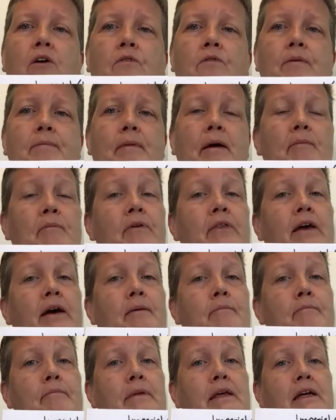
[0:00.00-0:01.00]
Remember
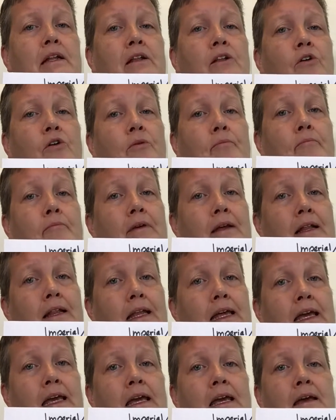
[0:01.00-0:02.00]
that mill or
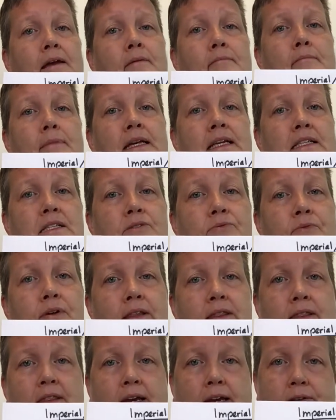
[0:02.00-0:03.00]
milli means
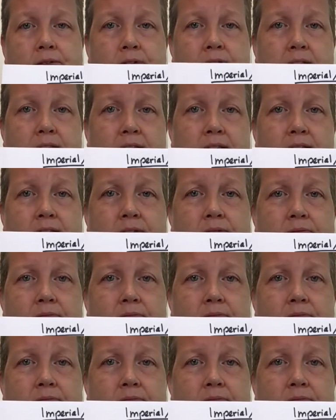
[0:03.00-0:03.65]
1,000.